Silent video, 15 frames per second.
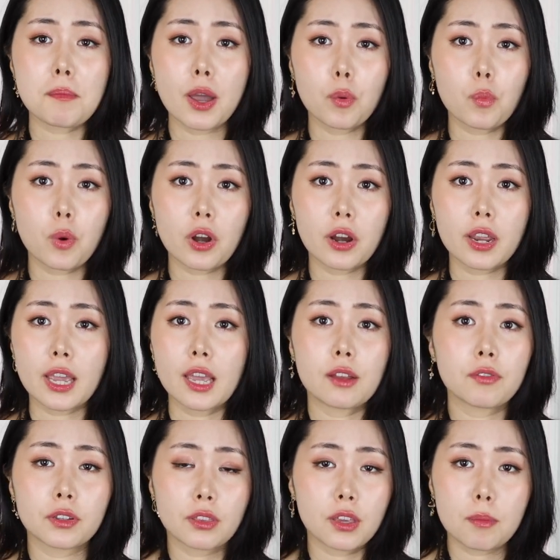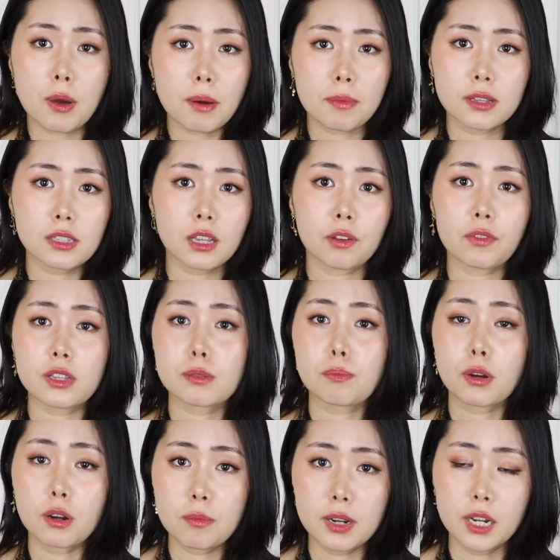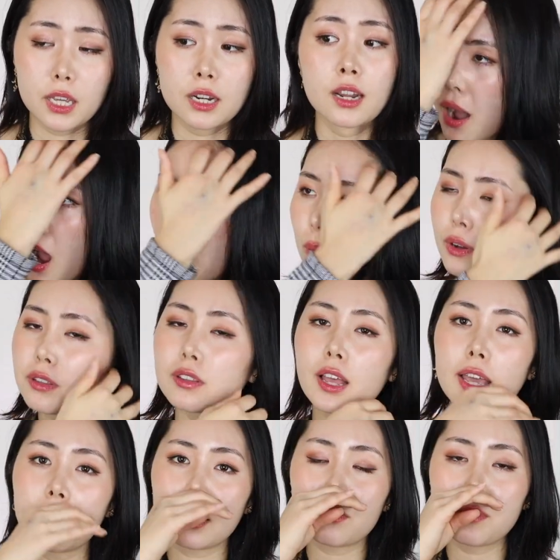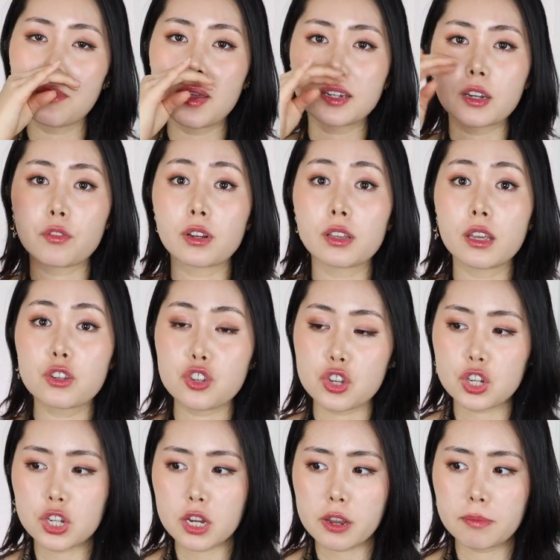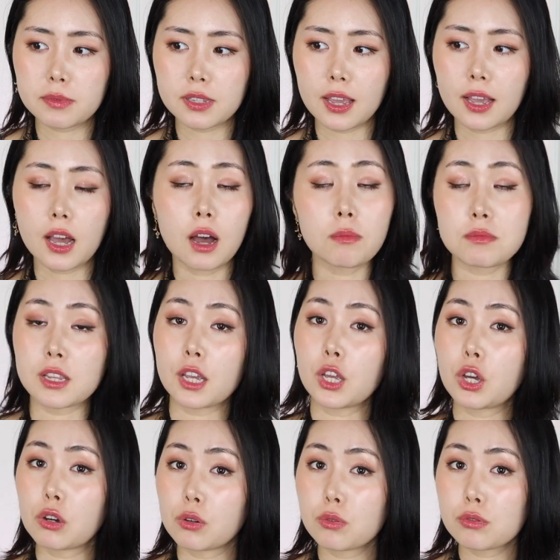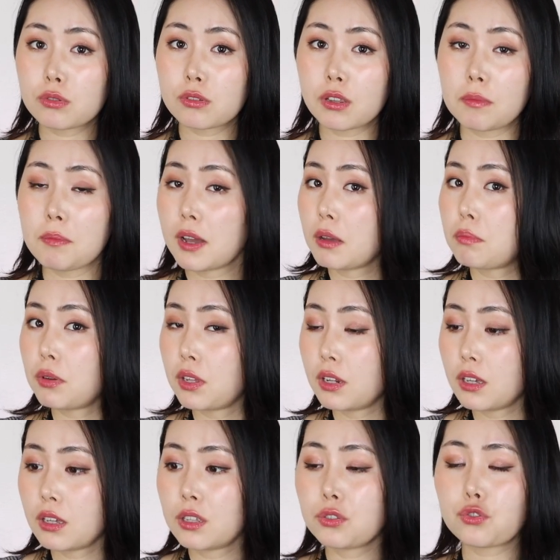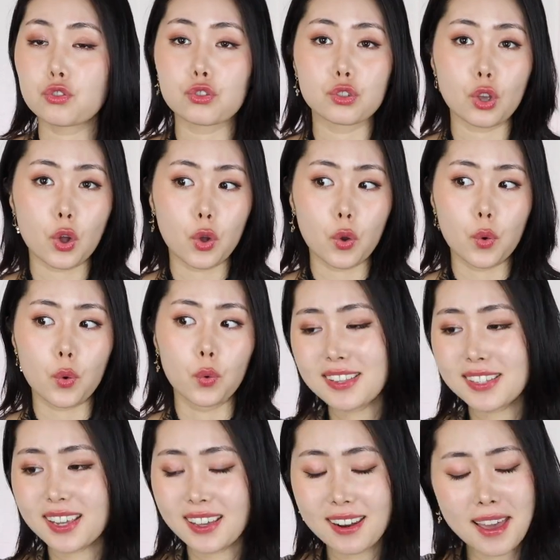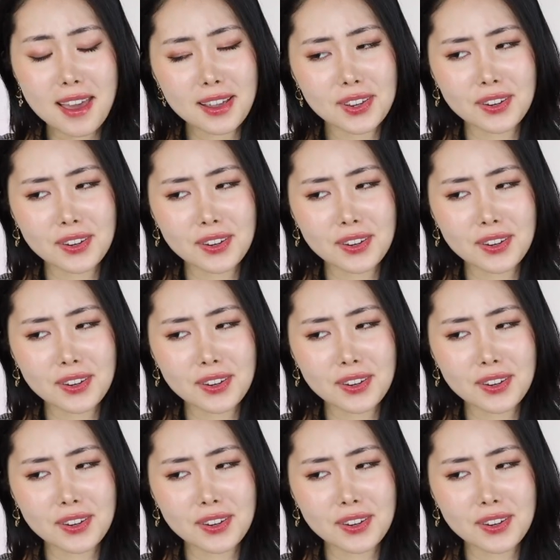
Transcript: and my work, everything about myself is permanent. But with like a romantic relationships, it comes and goes in my opinion. So that's kind of